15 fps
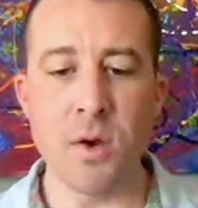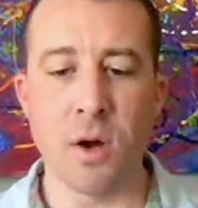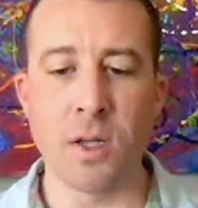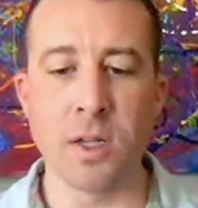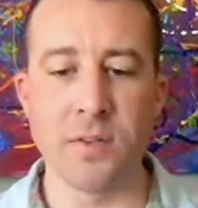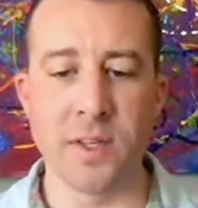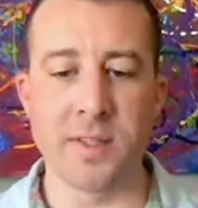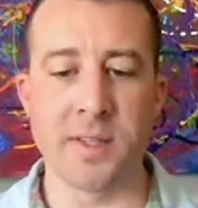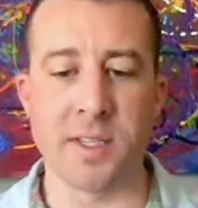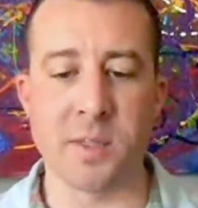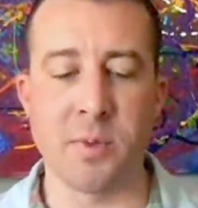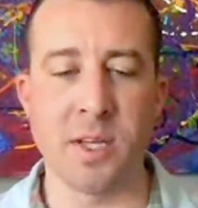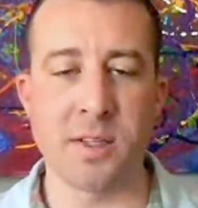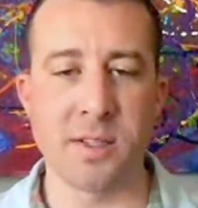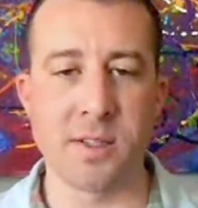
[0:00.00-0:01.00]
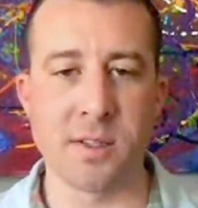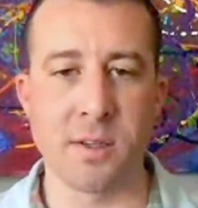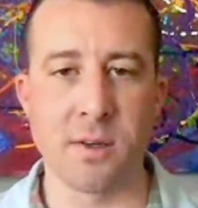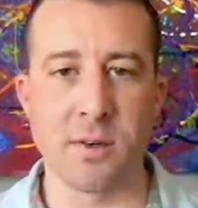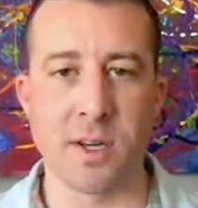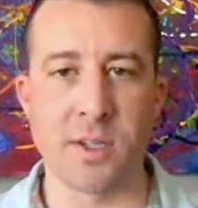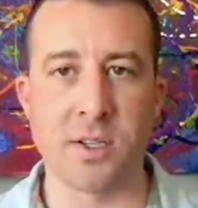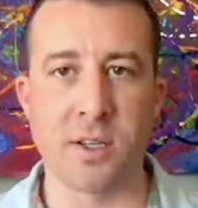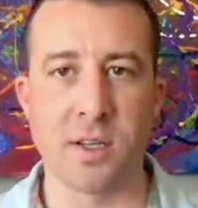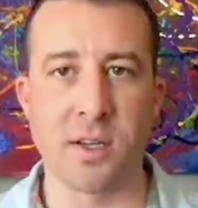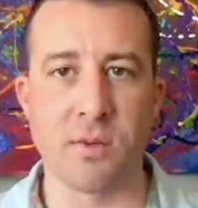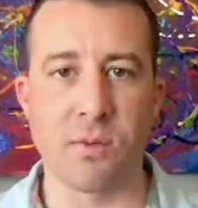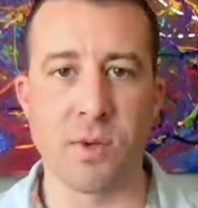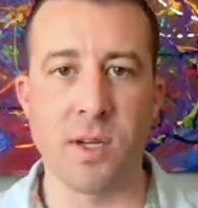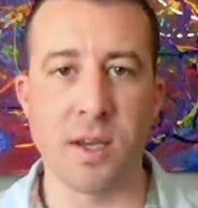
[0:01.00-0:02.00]
all of these expenses, though, actually
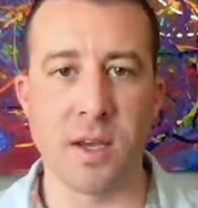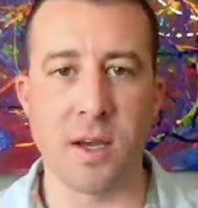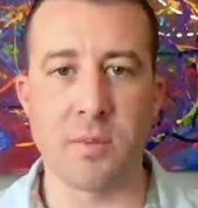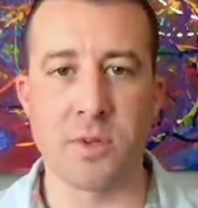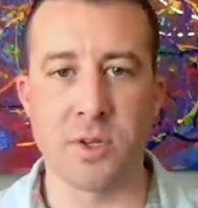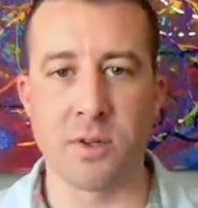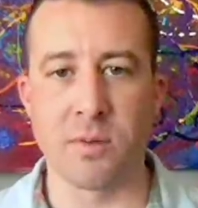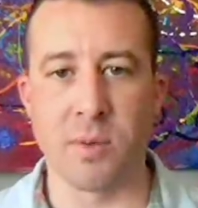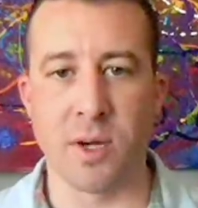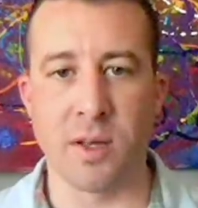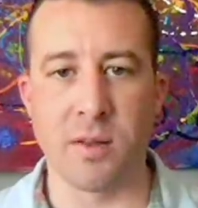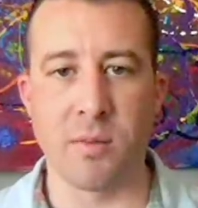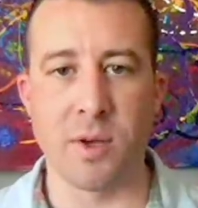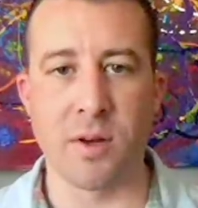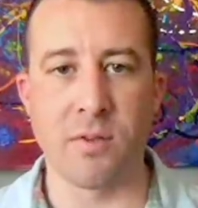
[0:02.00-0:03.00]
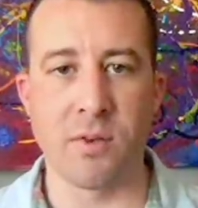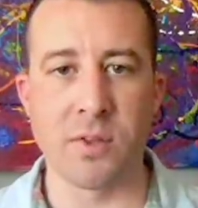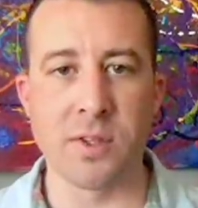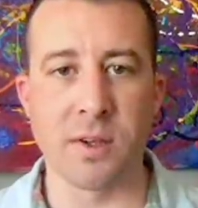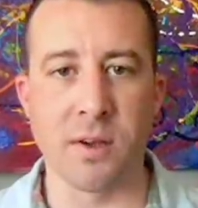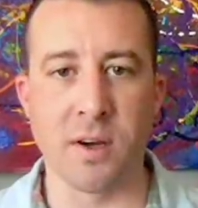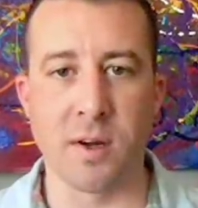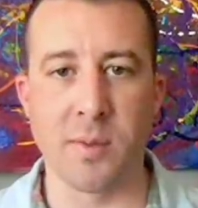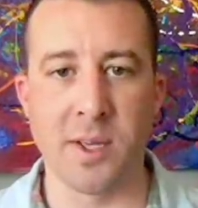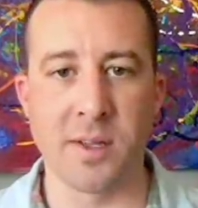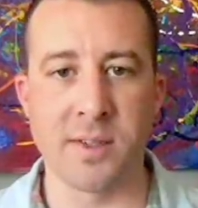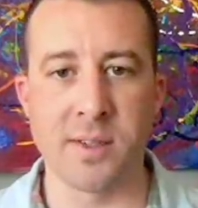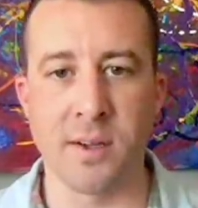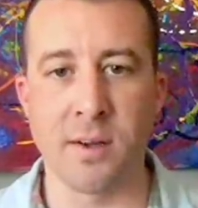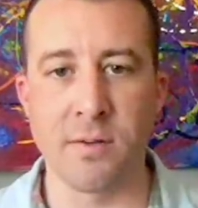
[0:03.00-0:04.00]
get recaptured by the metaverse economy
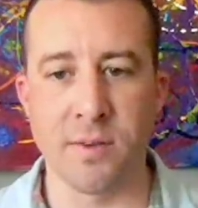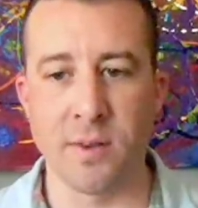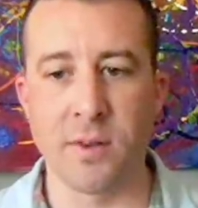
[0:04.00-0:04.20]
itself,